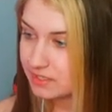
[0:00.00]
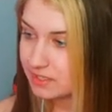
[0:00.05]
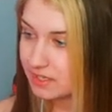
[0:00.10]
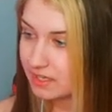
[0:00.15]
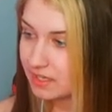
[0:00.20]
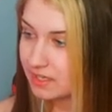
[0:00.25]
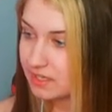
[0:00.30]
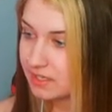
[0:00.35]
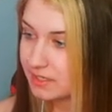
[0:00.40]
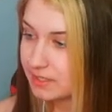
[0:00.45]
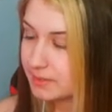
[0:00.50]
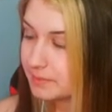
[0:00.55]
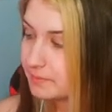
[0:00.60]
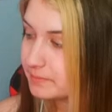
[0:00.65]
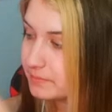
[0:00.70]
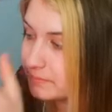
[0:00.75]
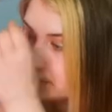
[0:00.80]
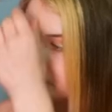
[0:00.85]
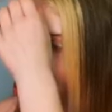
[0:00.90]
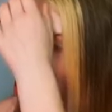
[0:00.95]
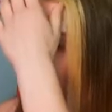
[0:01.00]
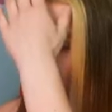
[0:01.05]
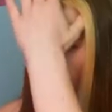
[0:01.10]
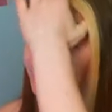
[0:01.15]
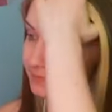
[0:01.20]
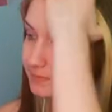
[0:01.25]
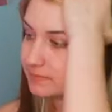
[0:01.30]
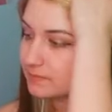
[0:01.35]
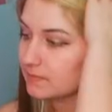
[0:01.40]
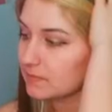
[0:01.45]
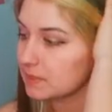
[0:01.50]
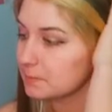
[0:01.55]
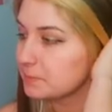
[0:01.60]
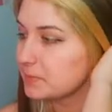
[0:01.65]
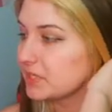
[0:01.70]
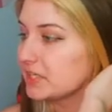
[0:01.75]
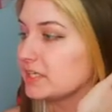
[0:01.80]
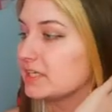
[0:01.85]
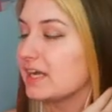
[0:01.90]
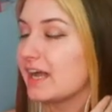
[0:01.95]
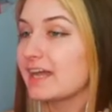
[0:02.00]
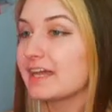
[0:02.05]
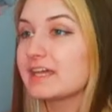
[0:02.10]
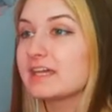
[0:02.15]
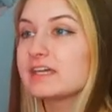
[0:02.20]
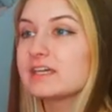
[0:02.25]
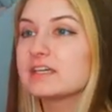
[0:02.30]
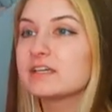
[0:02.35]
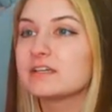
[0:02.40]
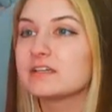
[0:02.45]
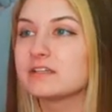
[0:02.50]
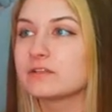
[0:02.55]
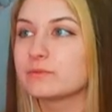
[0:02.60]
um, but I